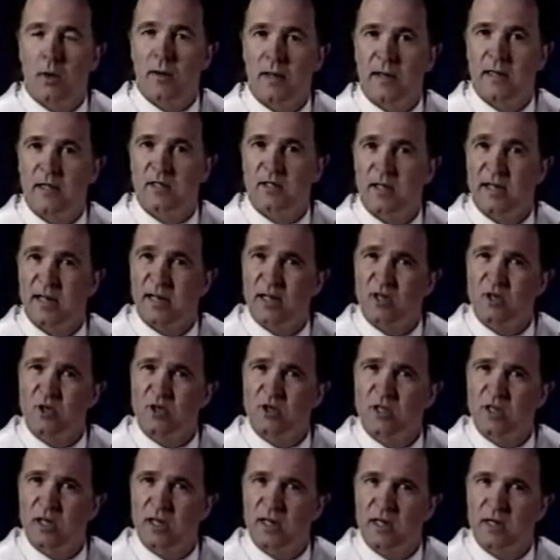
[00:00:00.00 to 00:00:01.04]
is an
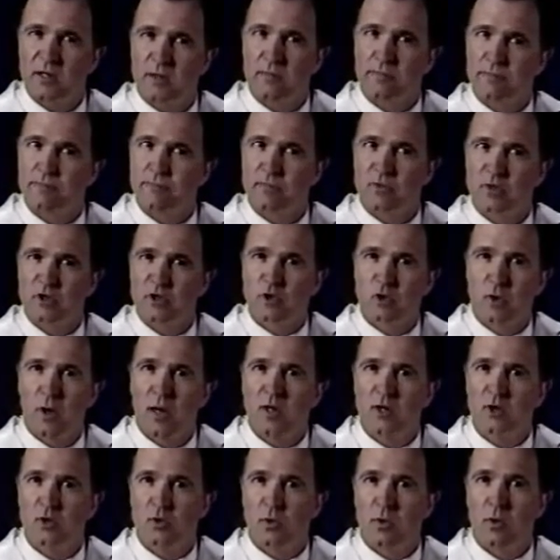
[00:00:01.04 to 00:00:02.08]
interesting
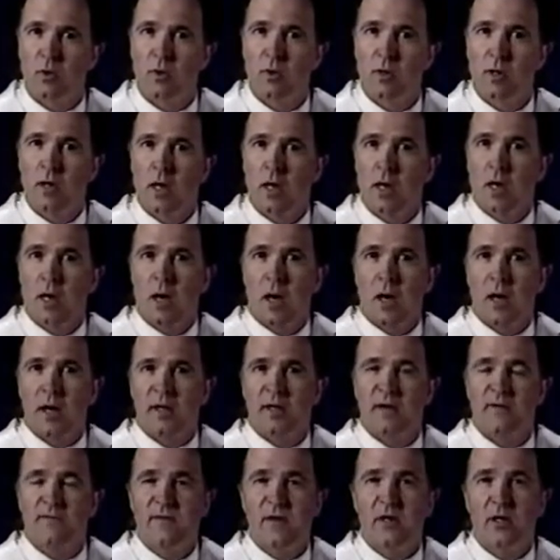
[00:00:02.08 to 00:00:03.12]
structural
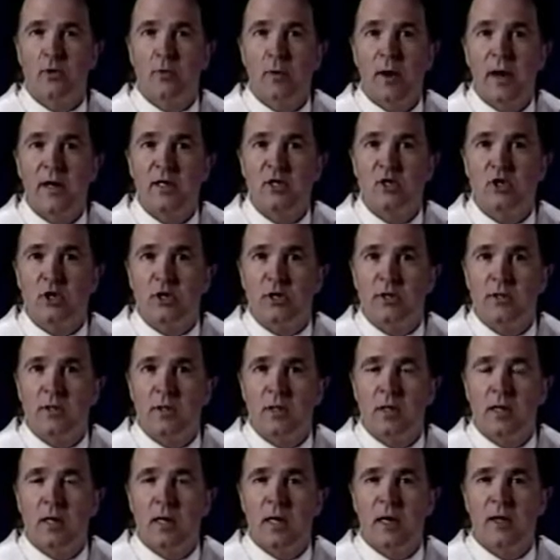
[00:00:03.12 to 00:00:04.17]
configuration
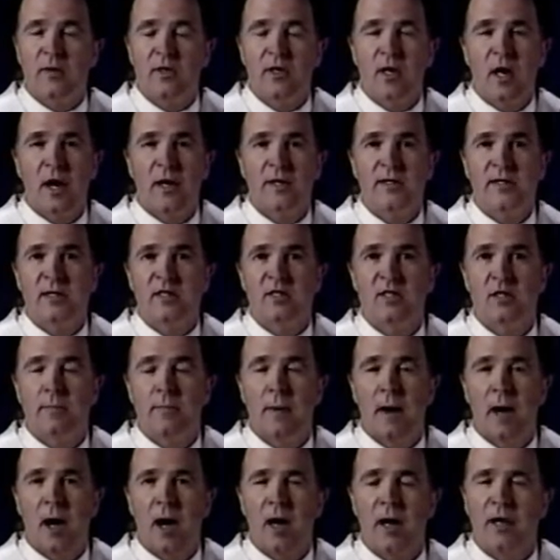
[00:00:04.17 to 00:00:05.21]
in the context of
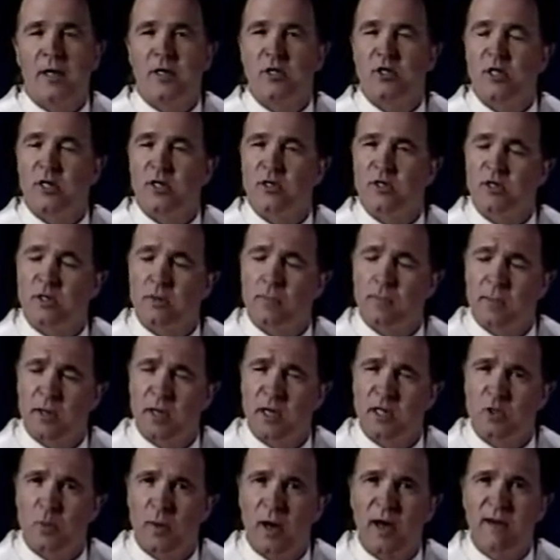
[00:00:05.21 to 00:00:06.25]
biology.
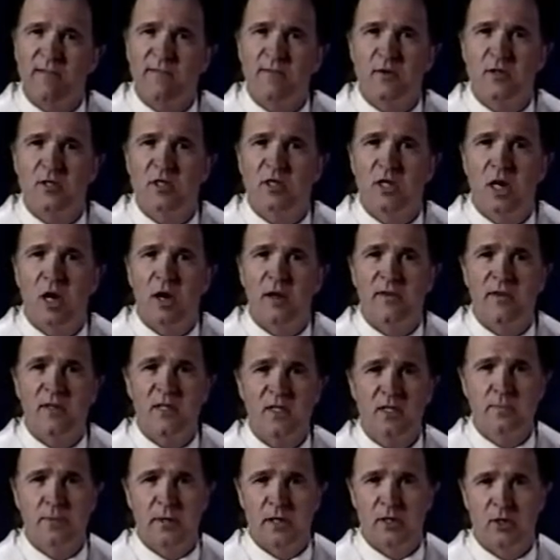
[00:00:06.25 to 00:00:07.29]
Because when I first saw
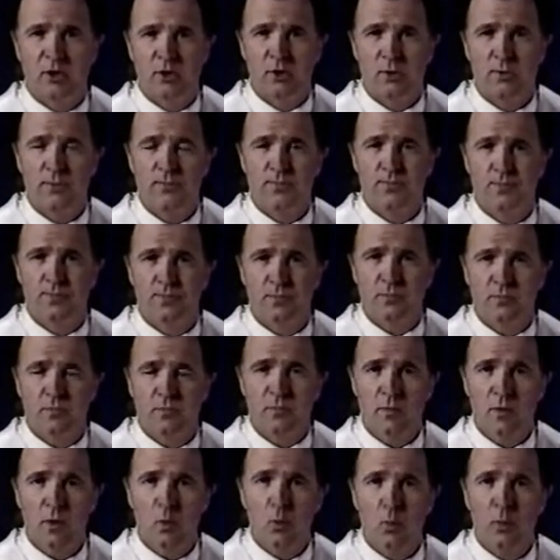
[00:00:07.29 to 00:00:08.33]
this picture,
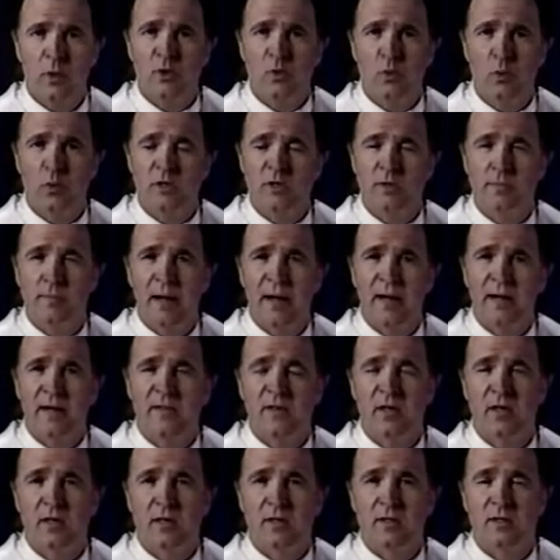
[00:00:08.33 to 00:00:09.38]
which was made at
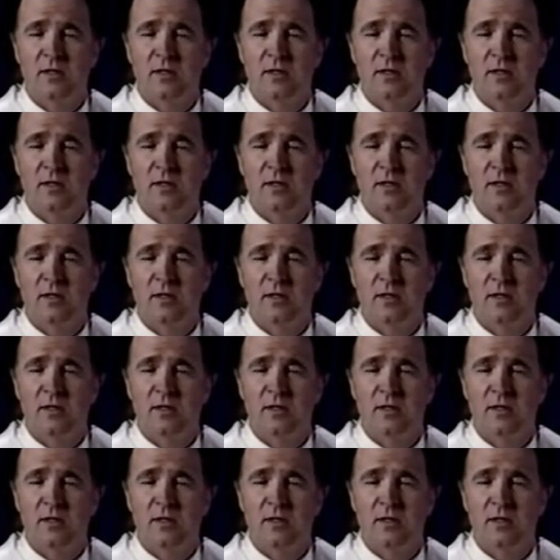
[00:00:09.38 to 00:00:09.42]
the